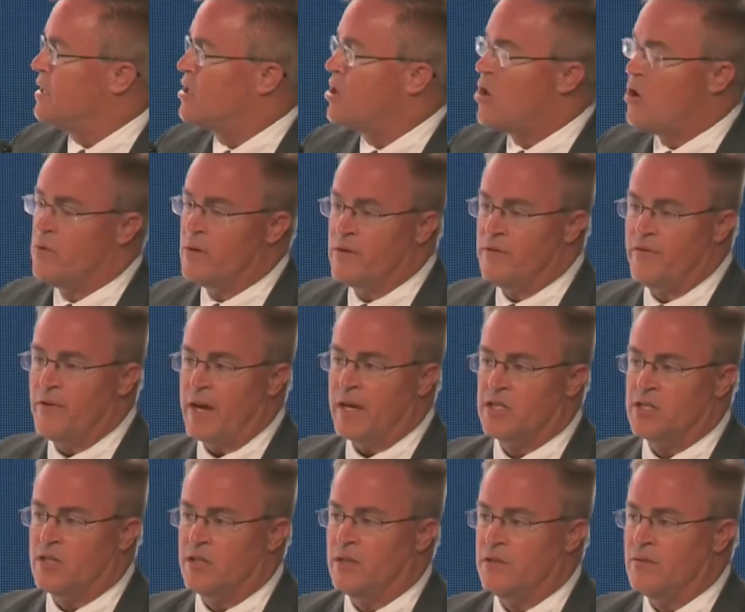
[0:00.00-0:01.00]

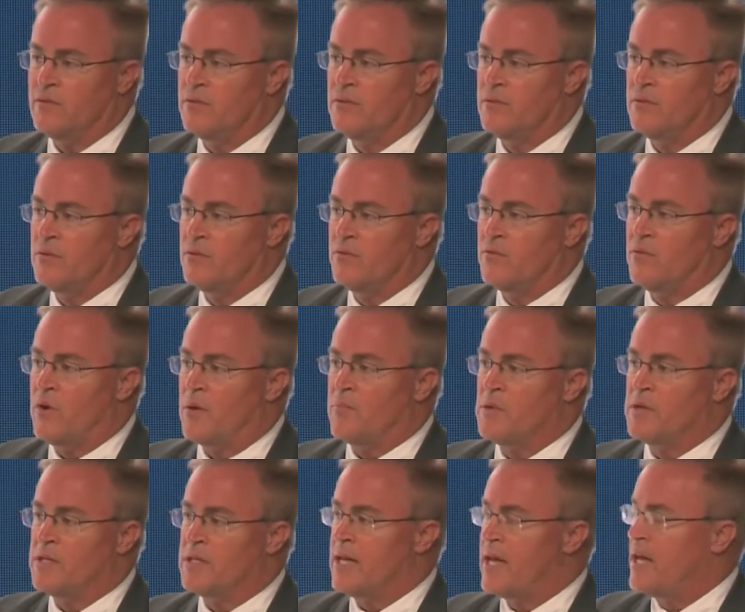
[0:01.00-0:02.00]
co-infection
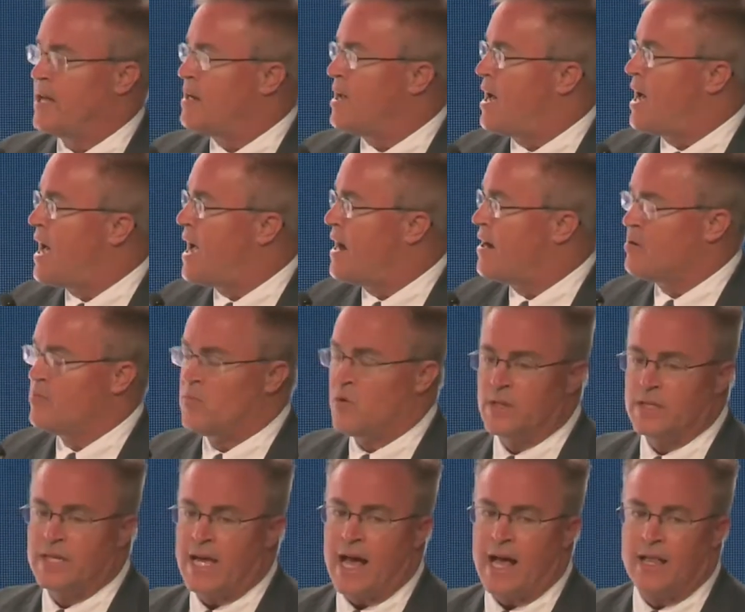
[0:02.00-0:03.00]
represent a higher
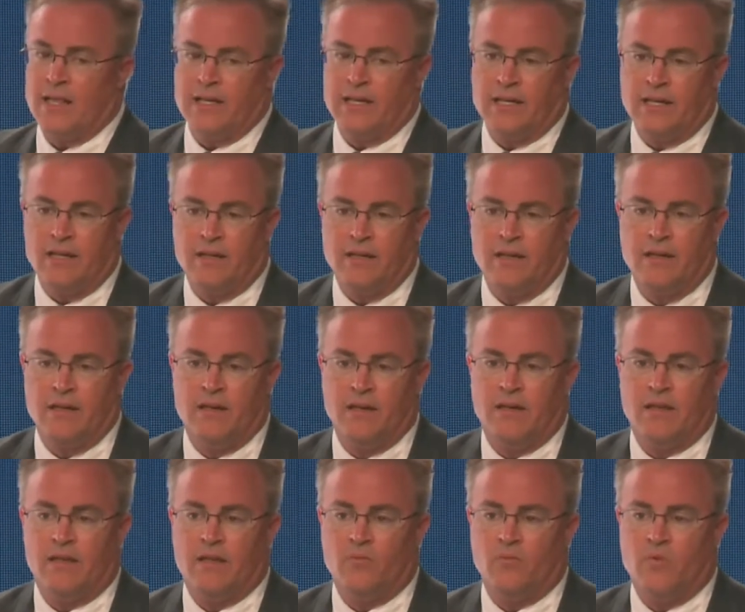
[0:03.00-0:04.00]
mortality
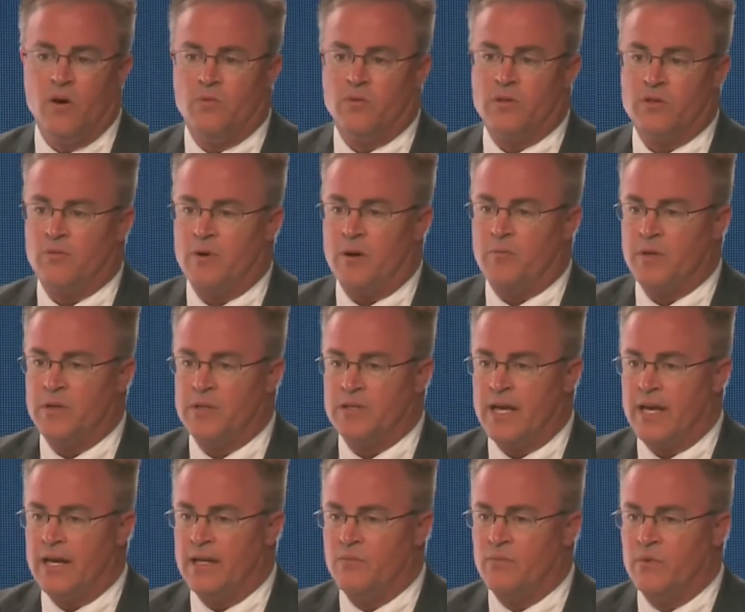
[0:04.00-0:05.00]
than what was
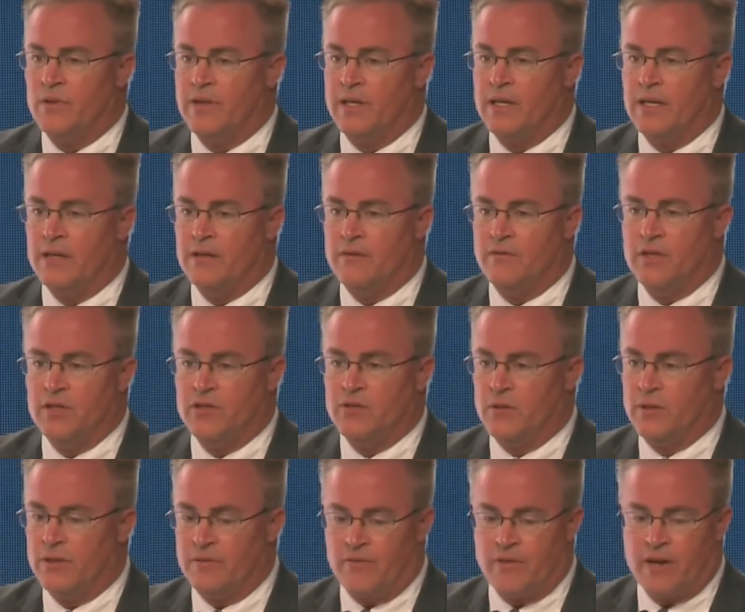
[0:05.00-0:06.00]
represented with the
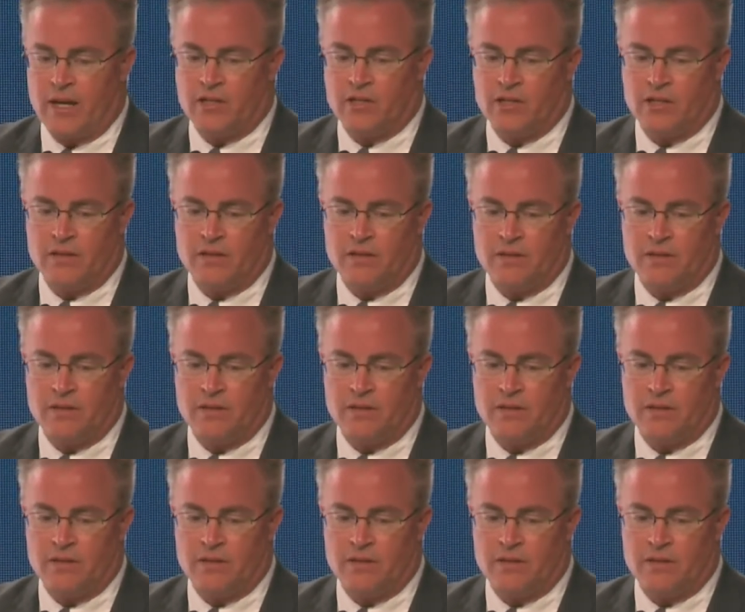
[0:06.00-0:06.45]
individual infections.